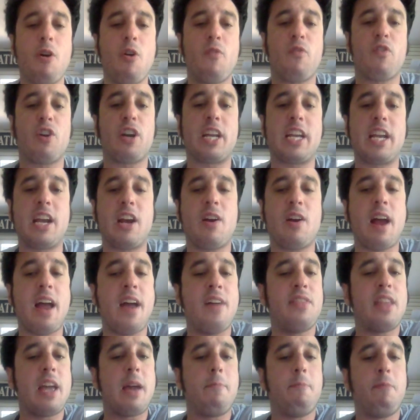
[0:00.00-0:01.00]
over here
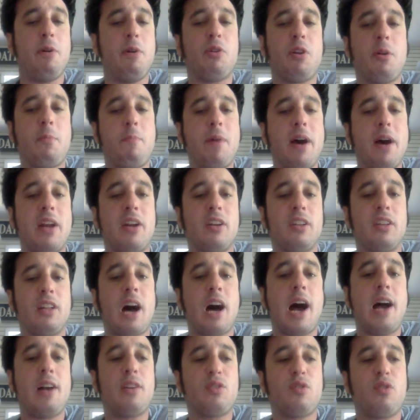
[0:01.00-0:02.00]
and they build a better
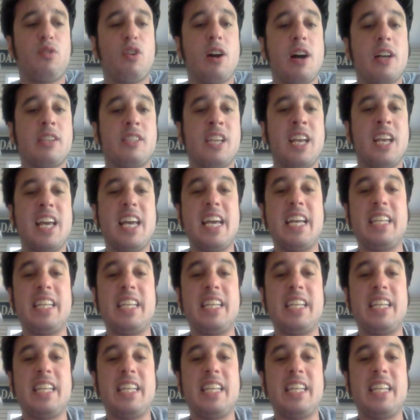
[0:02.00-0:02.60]
life for us,